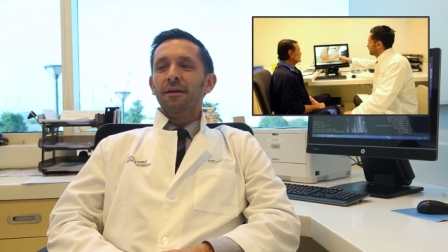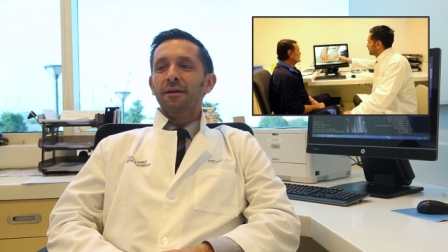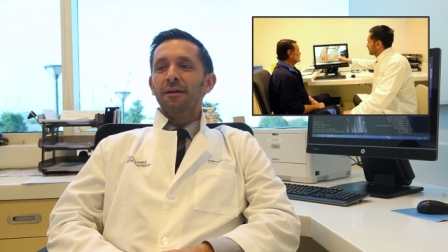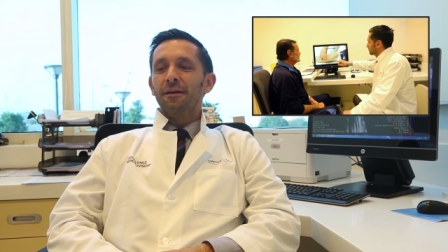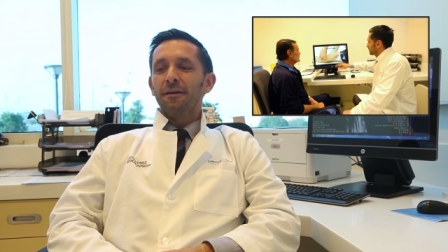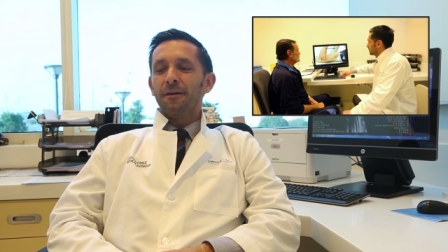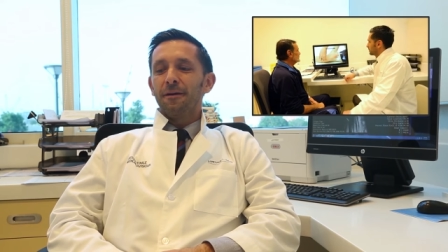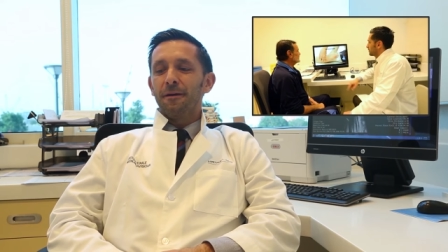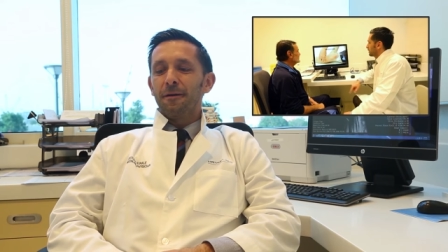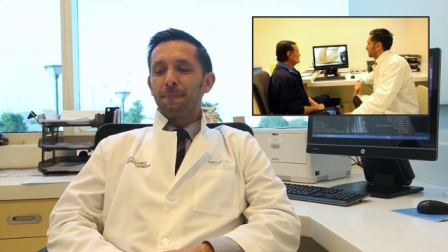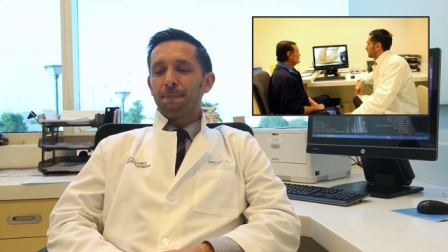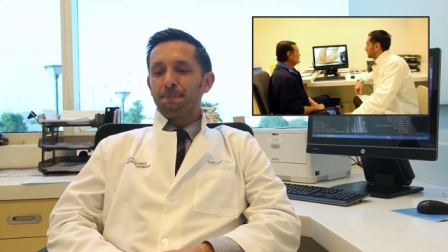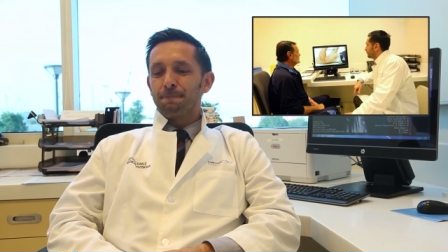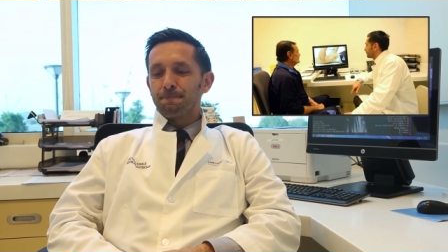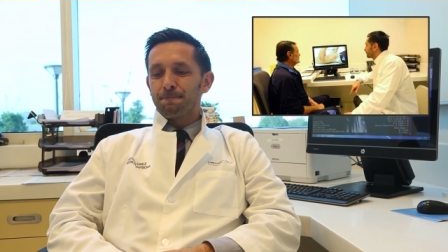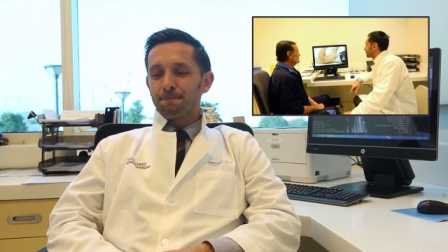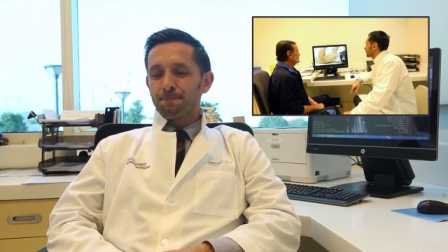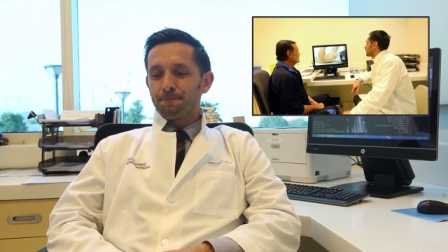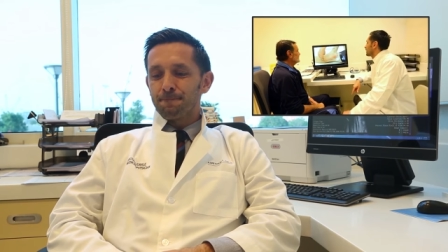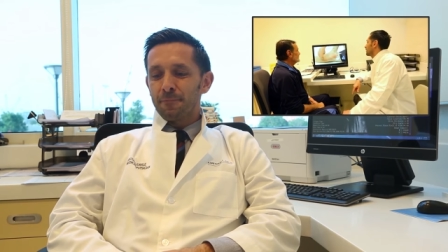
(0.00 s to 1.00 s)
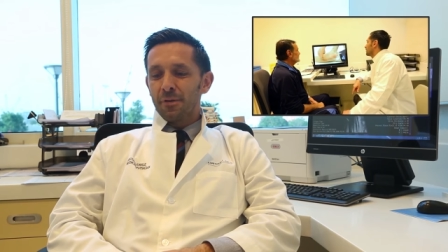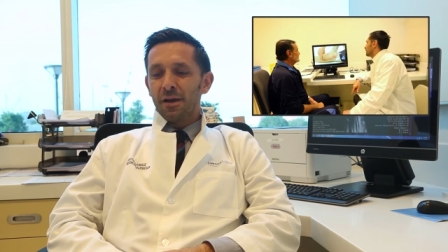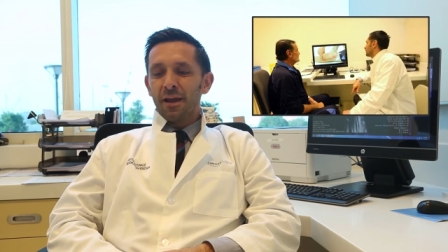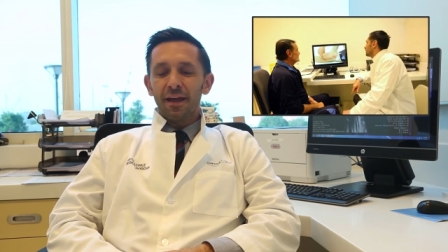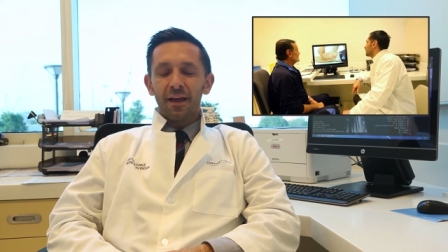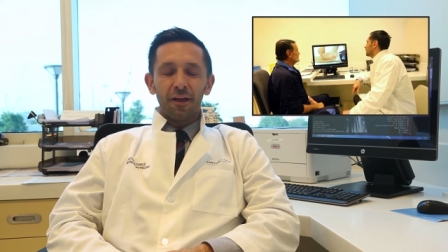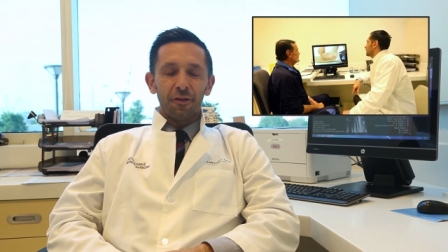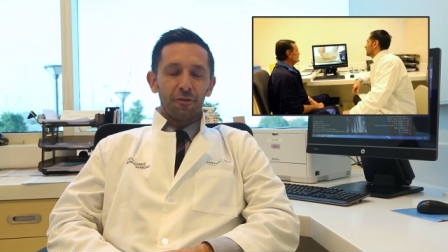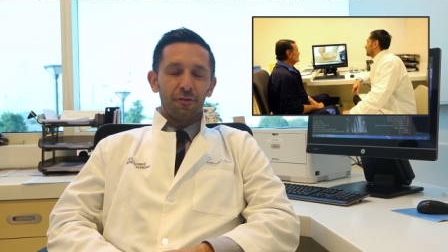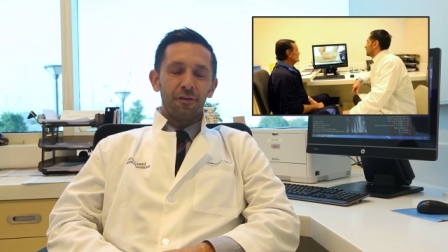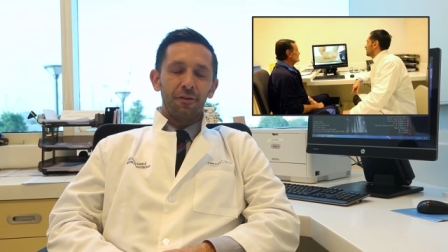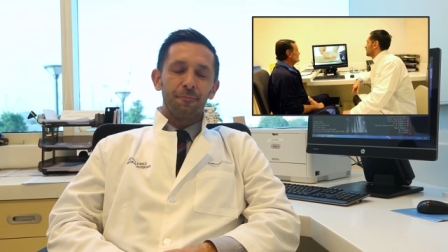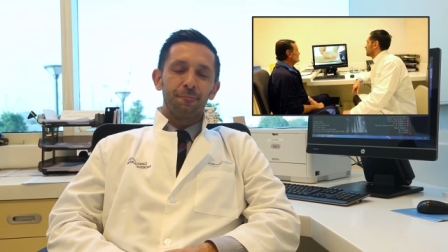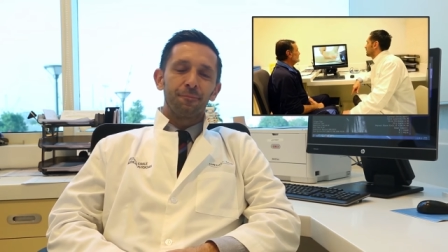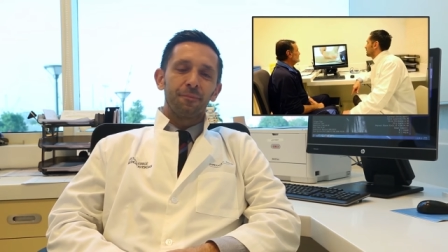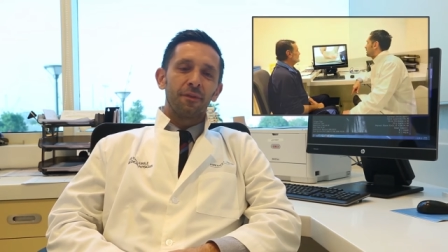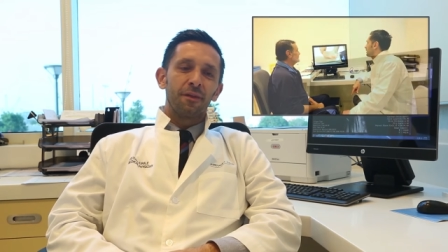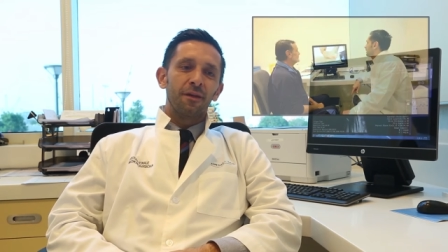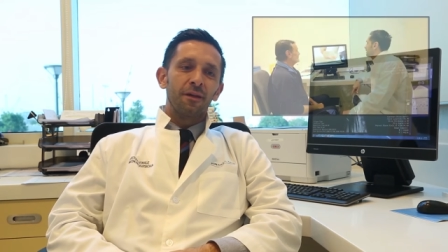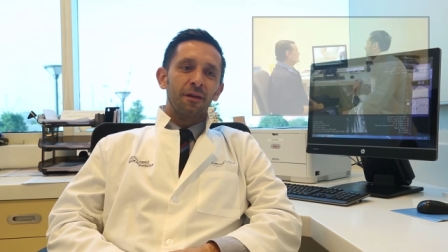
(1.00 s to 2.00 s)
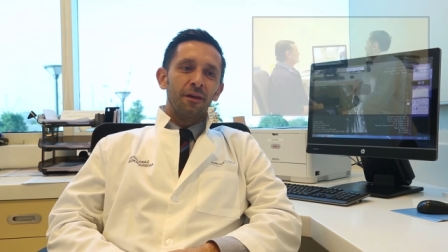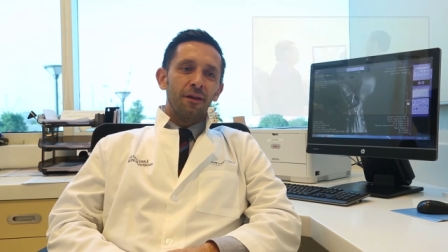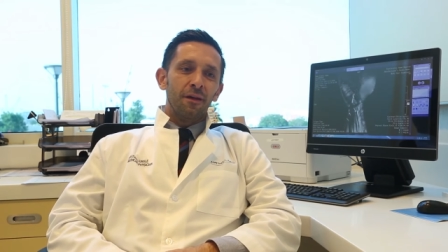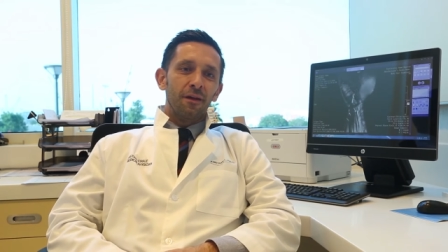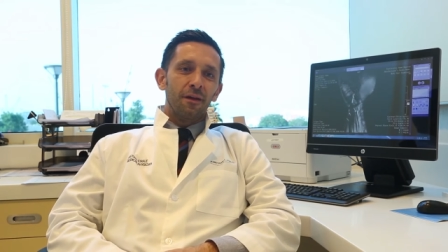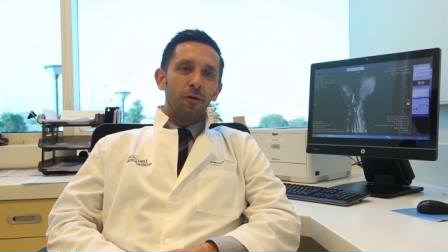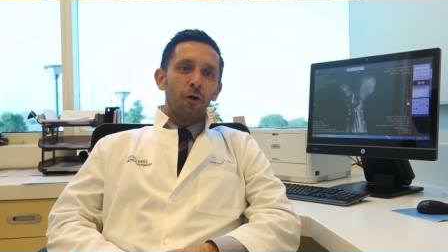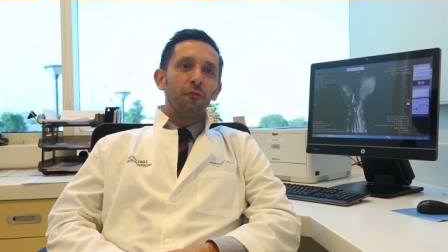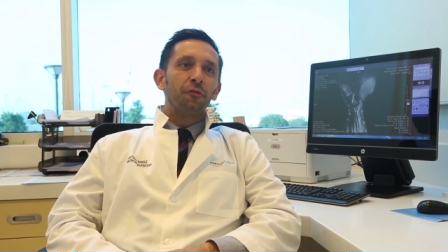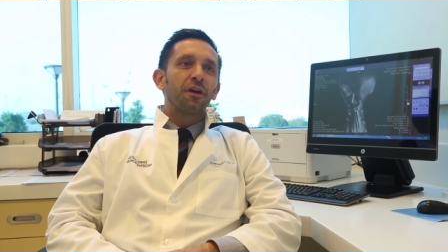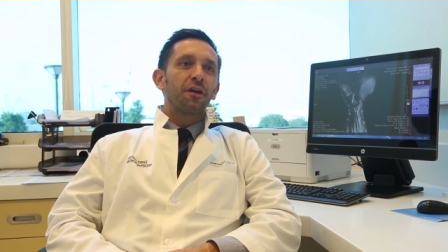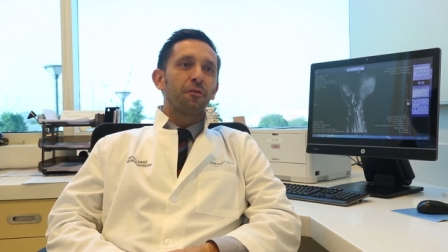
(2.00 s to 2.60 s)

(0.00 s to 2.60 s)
um, legacy of